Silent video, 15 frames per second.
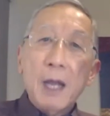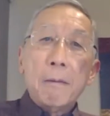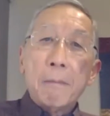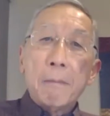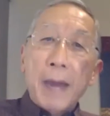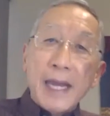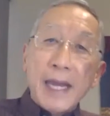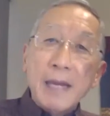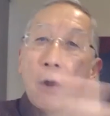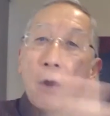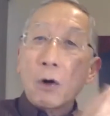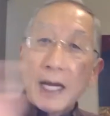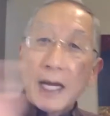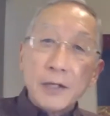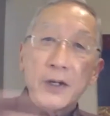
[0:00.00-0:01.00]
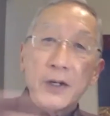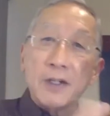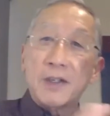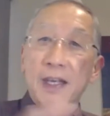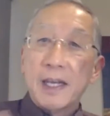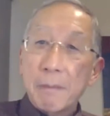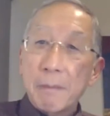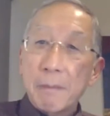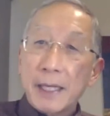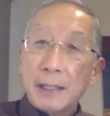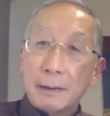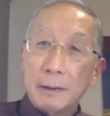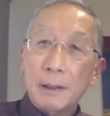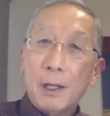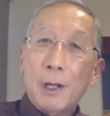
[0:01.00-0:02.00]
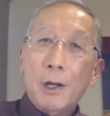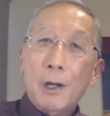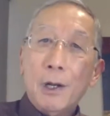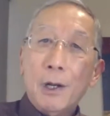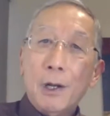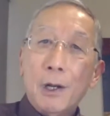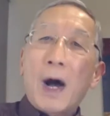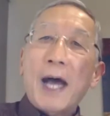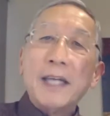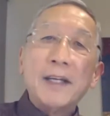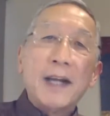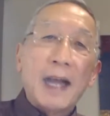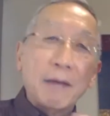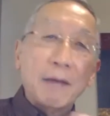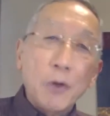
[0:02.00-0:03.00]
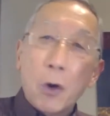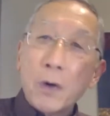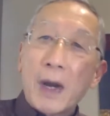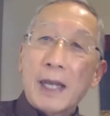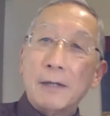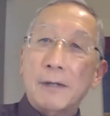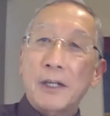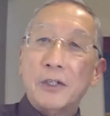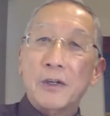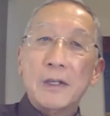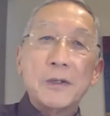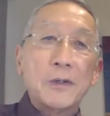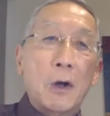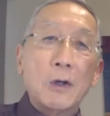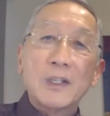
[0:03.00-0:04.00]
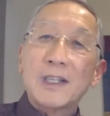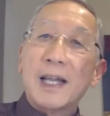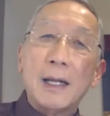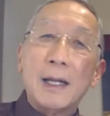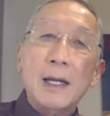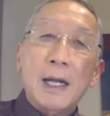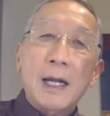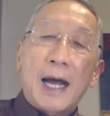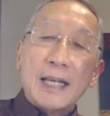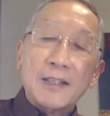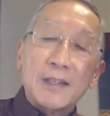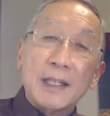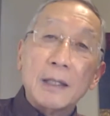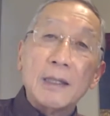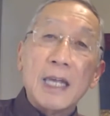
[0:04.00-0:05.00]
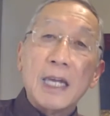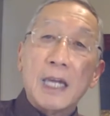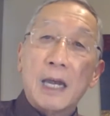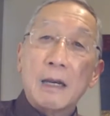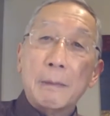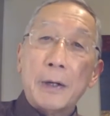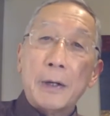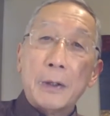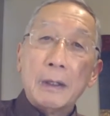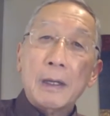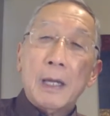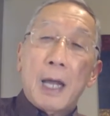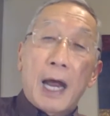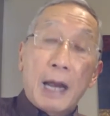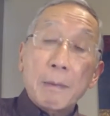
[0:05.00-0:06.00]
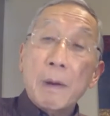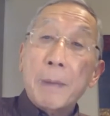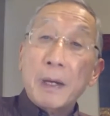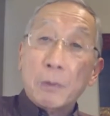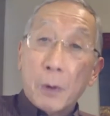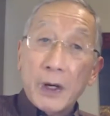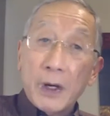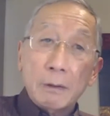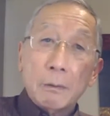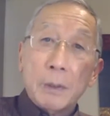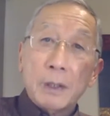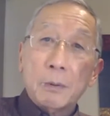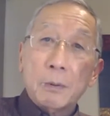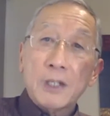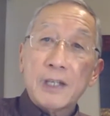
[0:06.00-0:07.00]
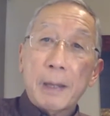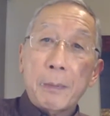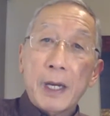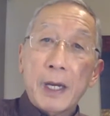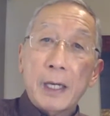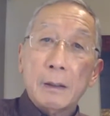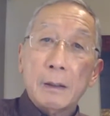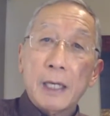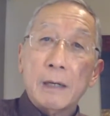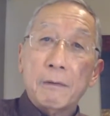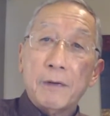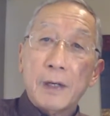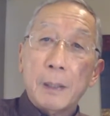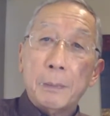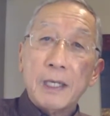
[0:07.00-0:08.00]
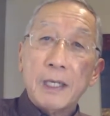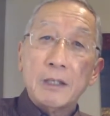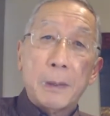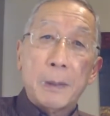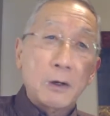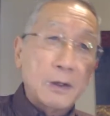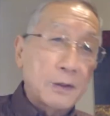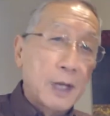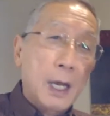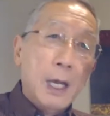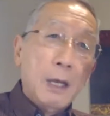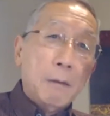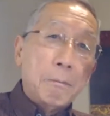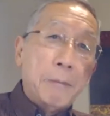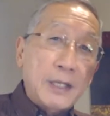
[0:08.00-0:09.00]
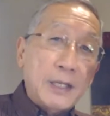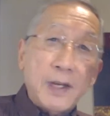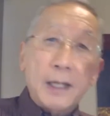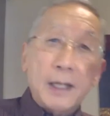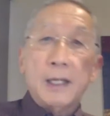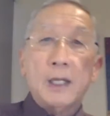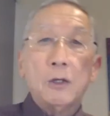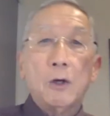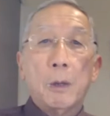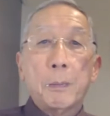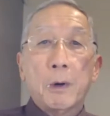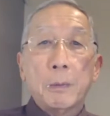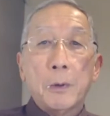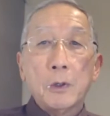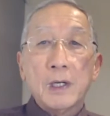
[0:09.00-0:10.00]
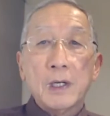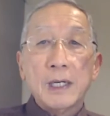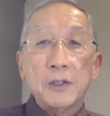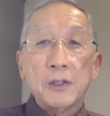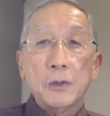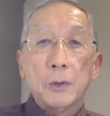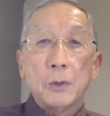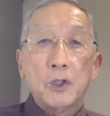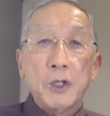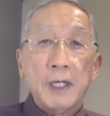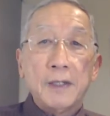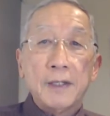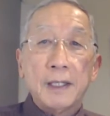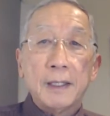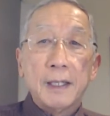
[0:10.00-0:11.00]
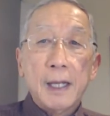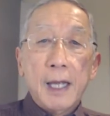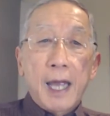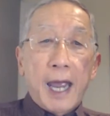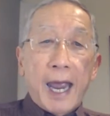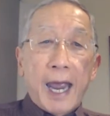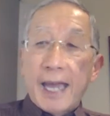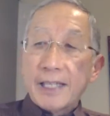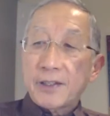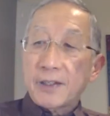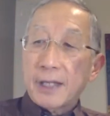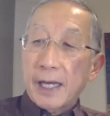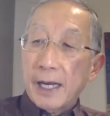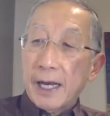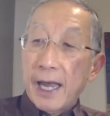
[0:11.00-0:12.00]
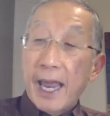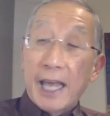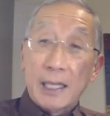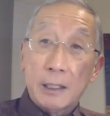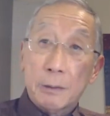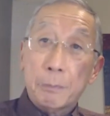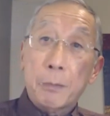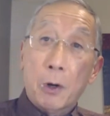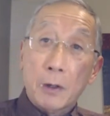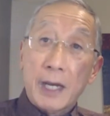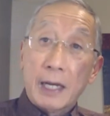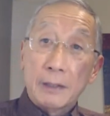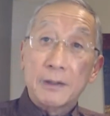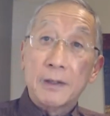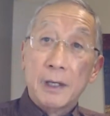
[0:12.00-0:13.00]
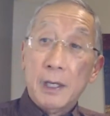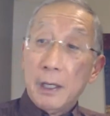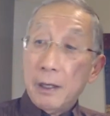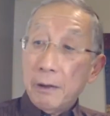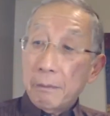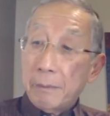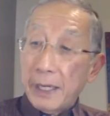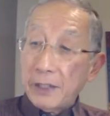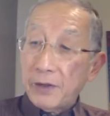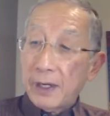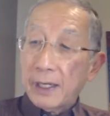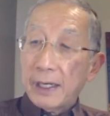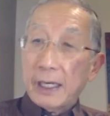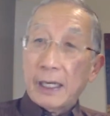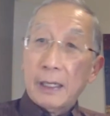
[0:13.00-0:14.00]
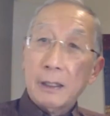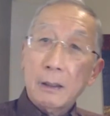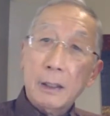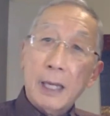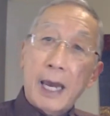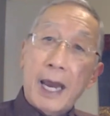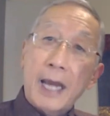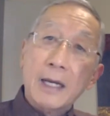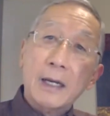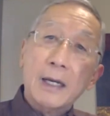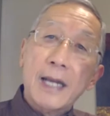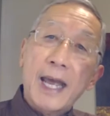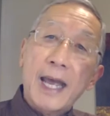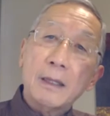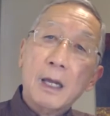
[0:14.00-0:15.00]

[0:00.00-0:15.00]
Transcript: many more countries in the middle who either have no regulations or are still thinking about it. I'm a bit worried with what's happening in the Philippines because basically your proposal is to treat it as health products, basically. And that,